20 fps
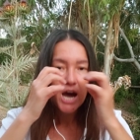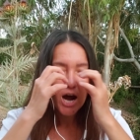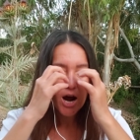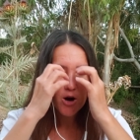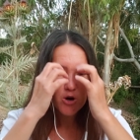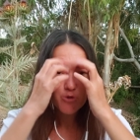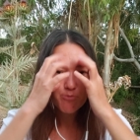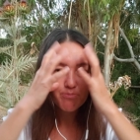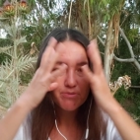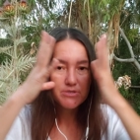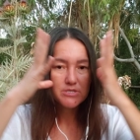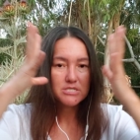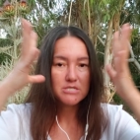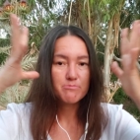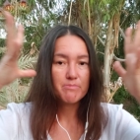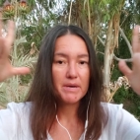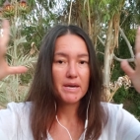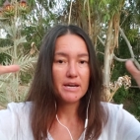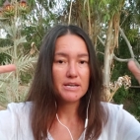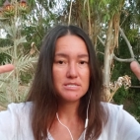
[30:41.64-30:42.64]
Our
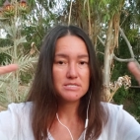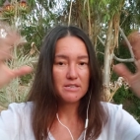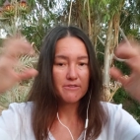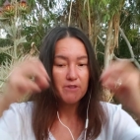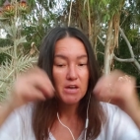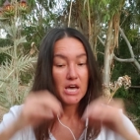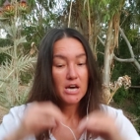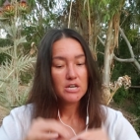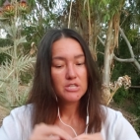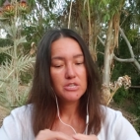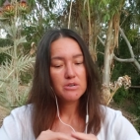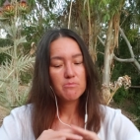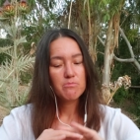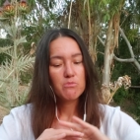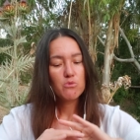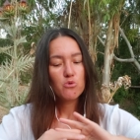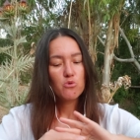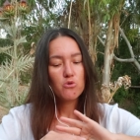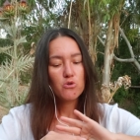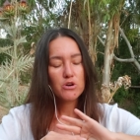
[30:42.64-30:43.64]
perspective, the
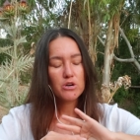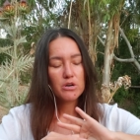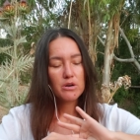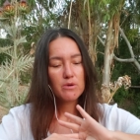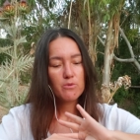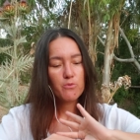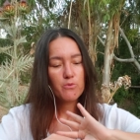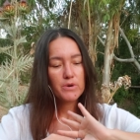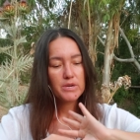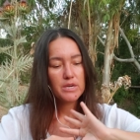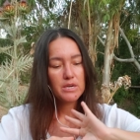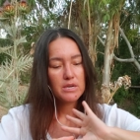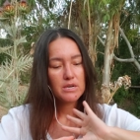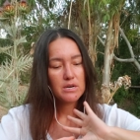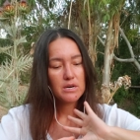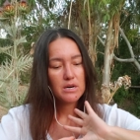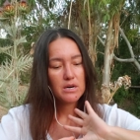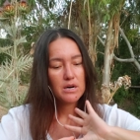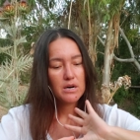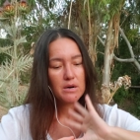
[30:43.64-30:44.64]
more we,
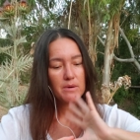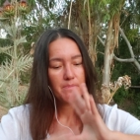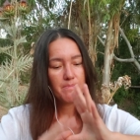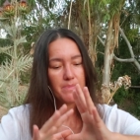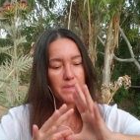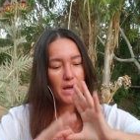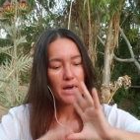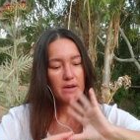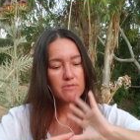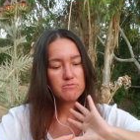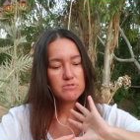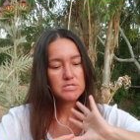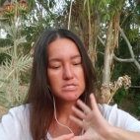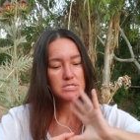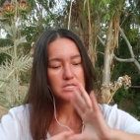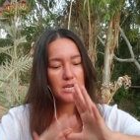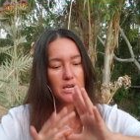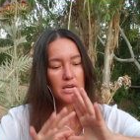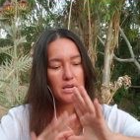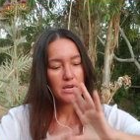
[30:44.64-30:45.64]
I would
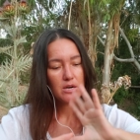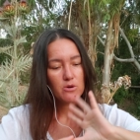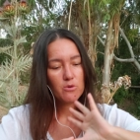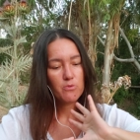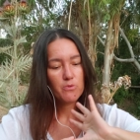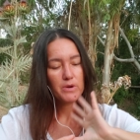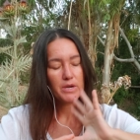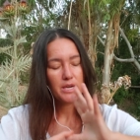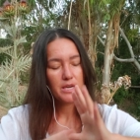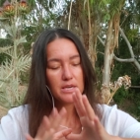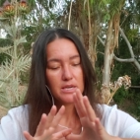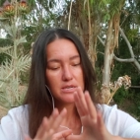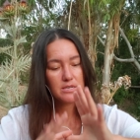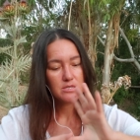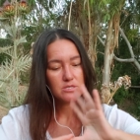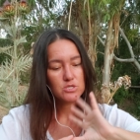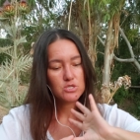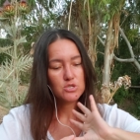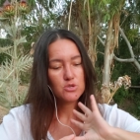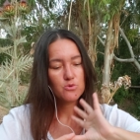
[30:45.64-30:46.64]
say,
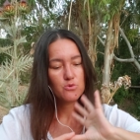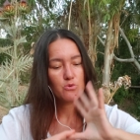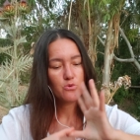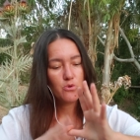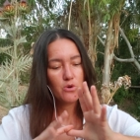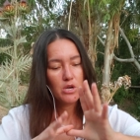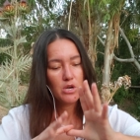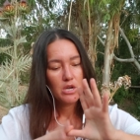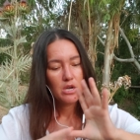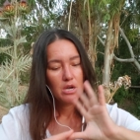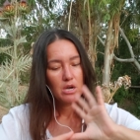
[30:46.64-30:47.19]
awaken to